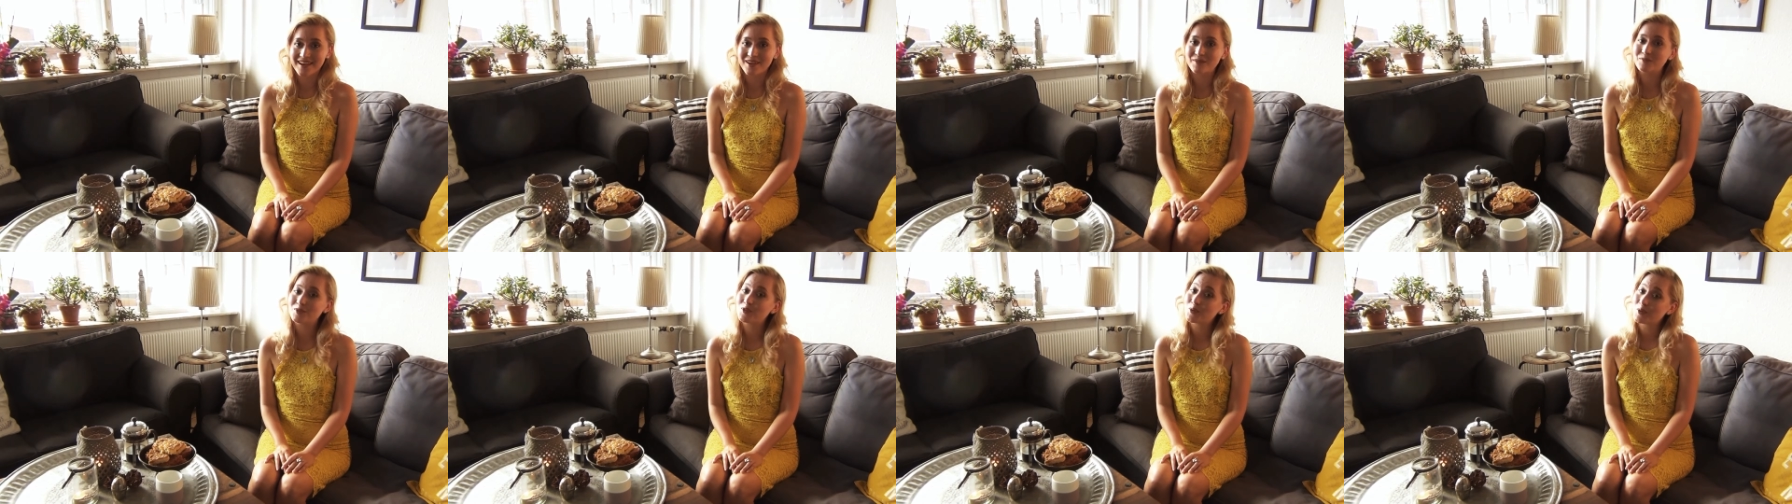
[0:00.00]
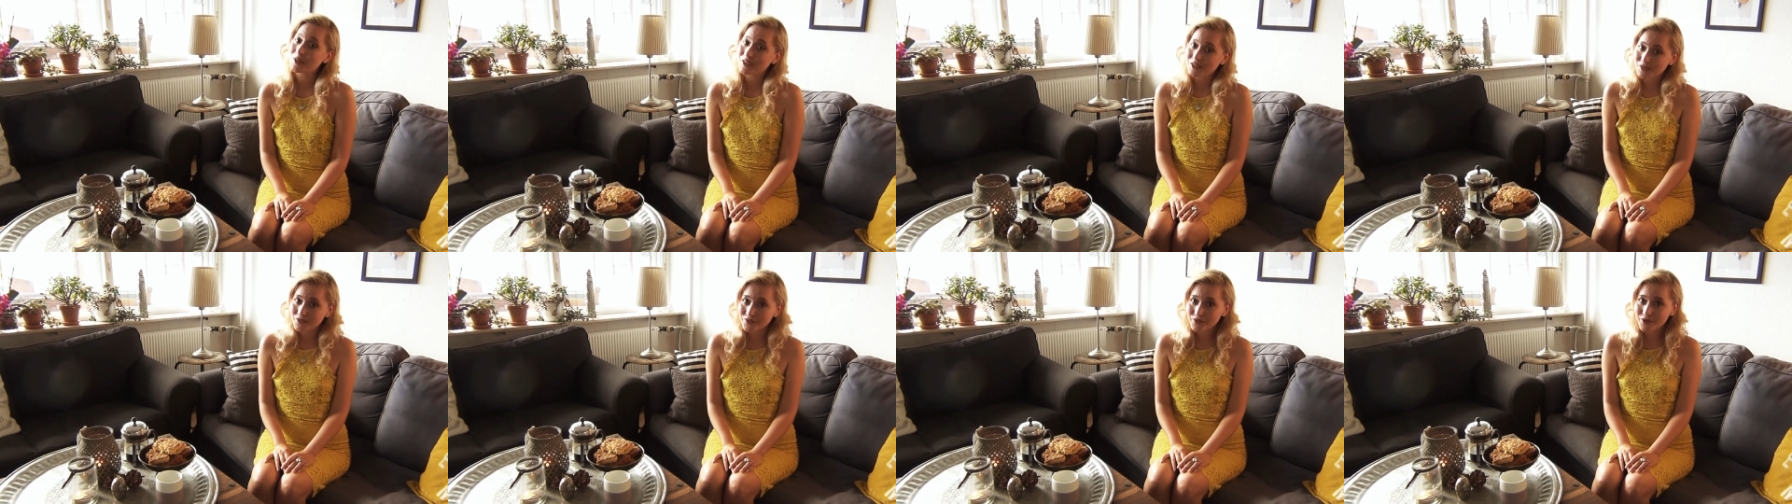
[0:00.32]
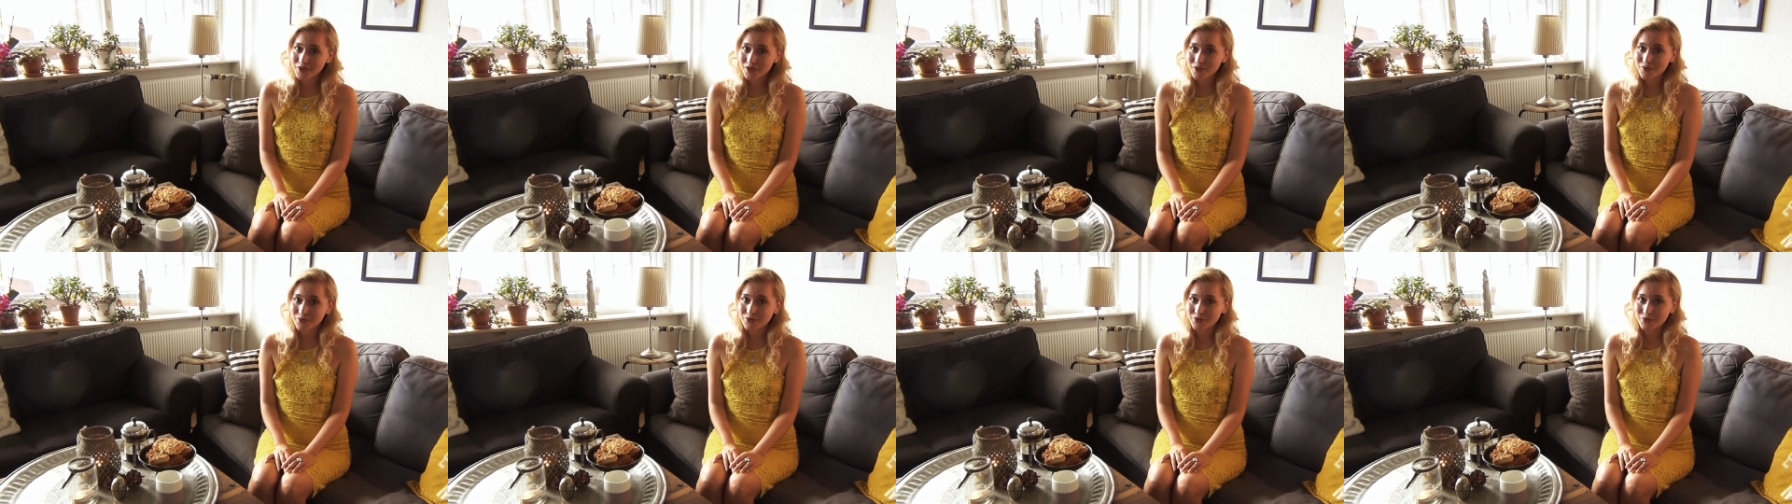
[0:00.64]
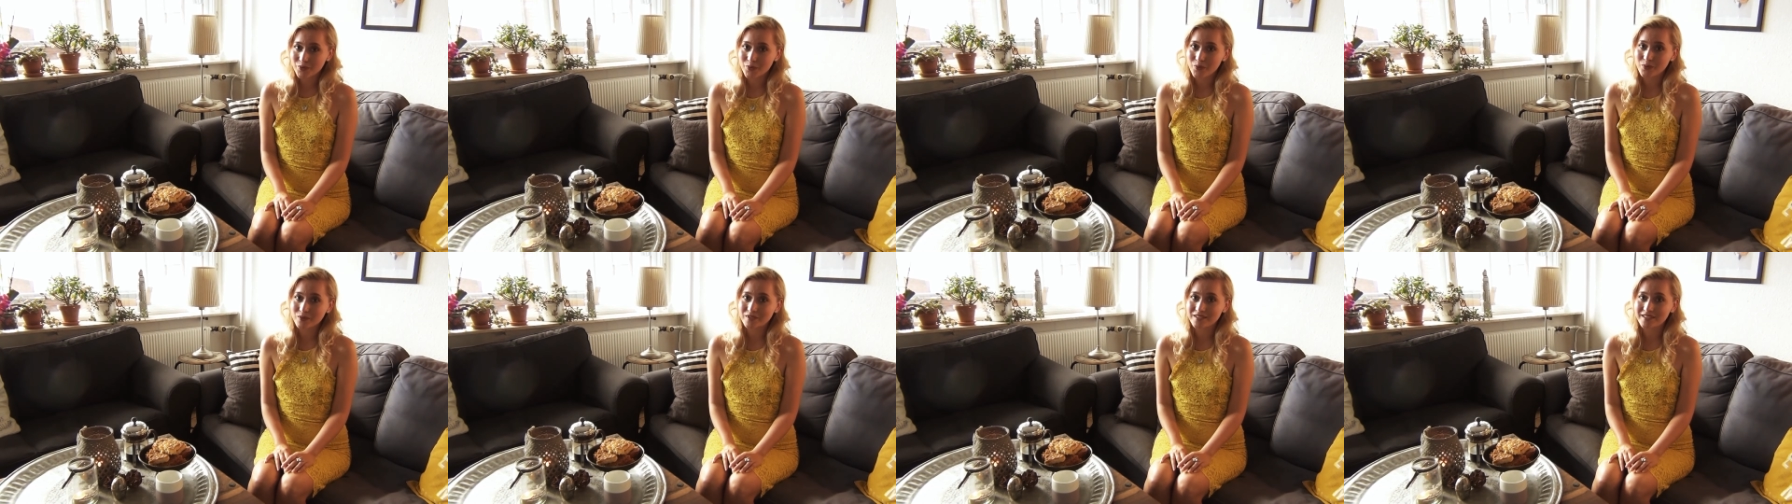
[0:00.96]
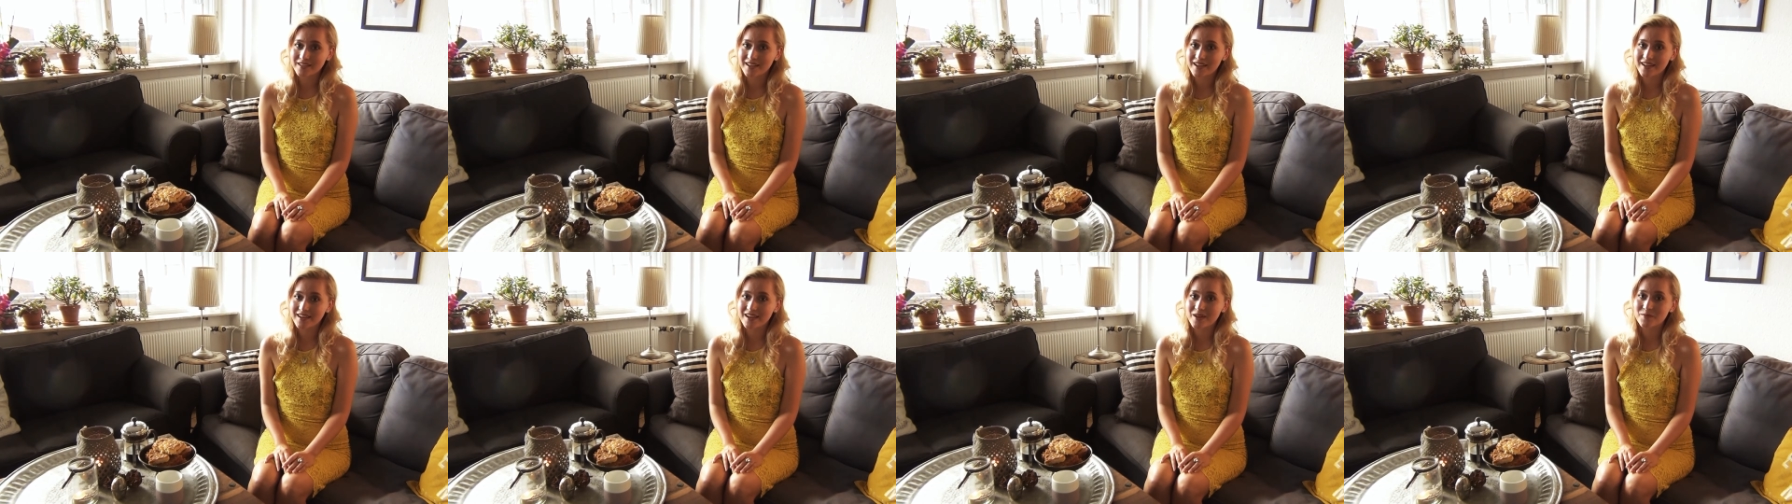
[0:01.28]
I'm 24 years old
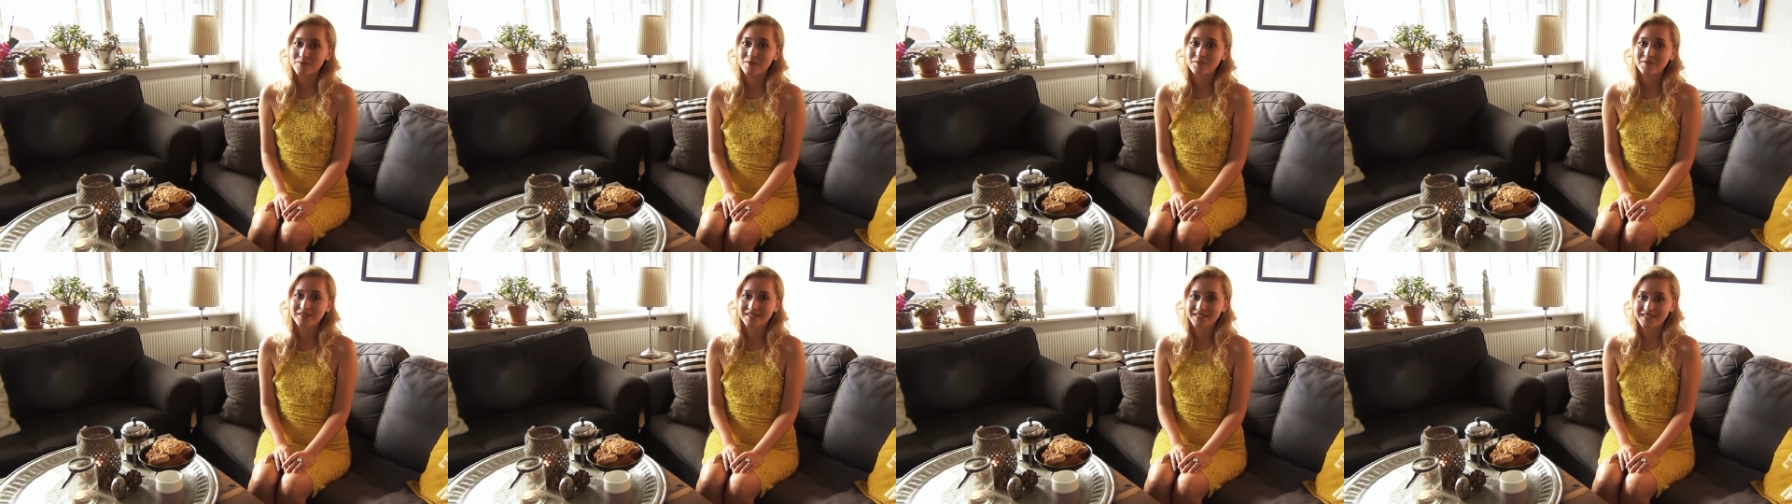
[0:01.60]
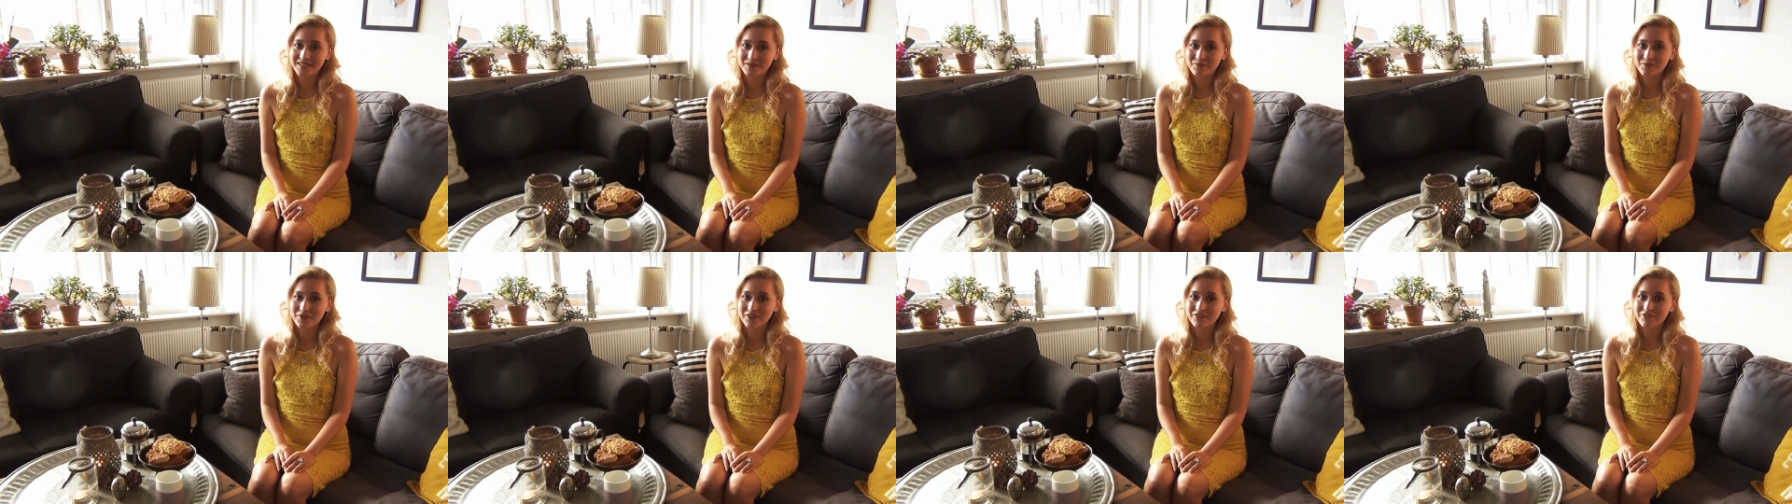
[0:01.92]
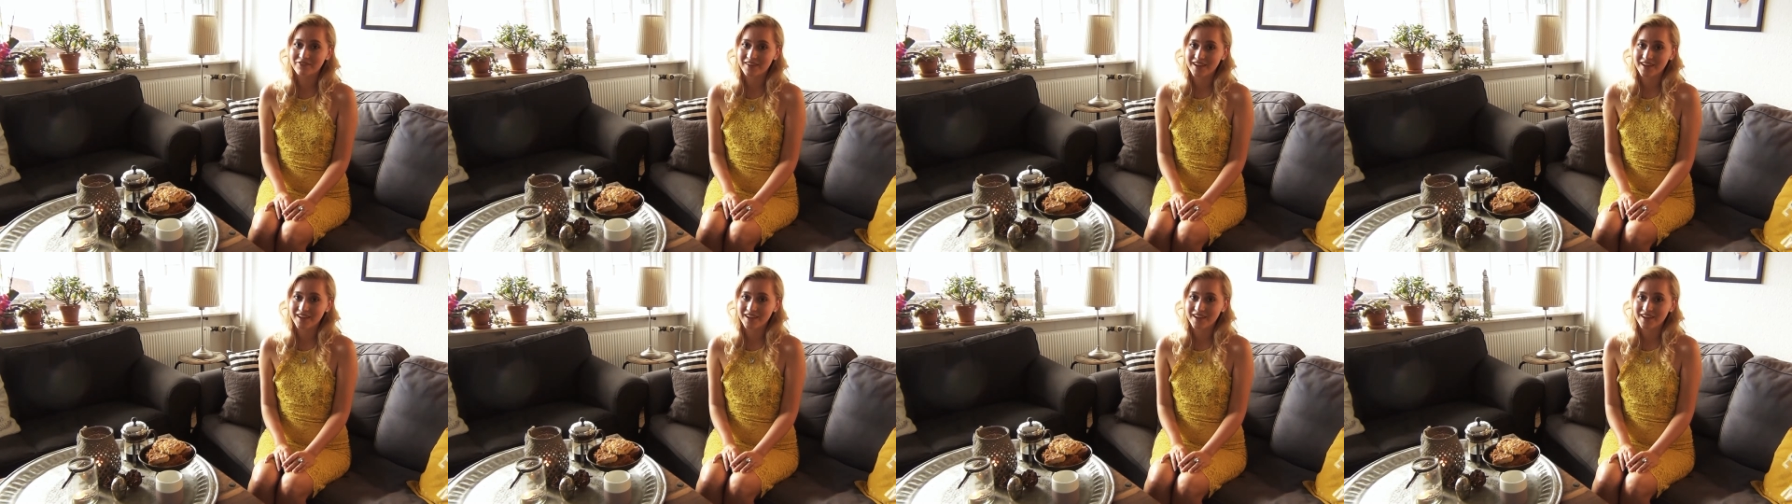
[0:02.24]
and I'm a Miss Denmark